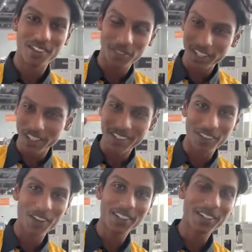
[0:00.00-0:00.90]
It's freaking
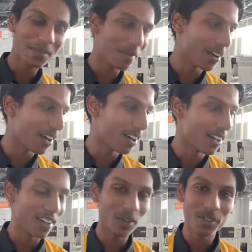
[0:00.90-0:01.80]
awesome.
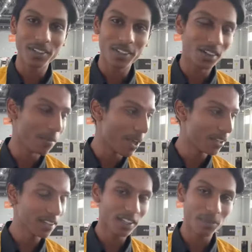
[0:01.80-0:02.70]
It was an
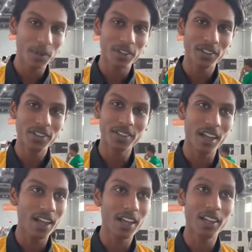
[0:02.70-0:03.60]
amazing experience
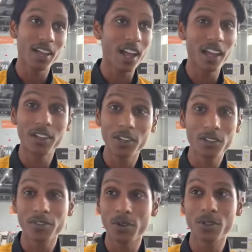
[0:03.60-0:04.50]
and I
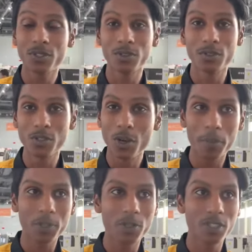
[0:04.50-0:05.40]
look forward to new
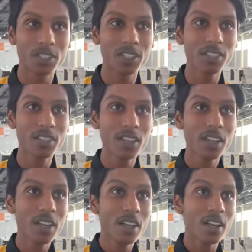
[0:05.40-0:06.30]
opportunities.
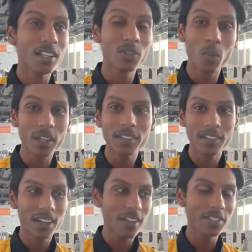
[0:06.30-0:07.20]
It's a once
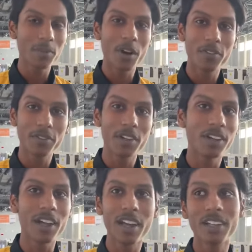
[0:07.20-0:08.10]
in a lifetime
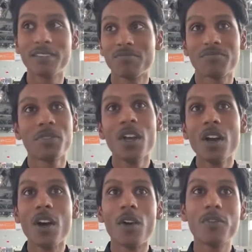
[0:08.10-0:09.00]
offer and
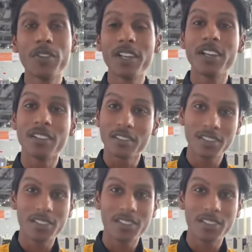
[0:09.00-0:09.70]
hopefully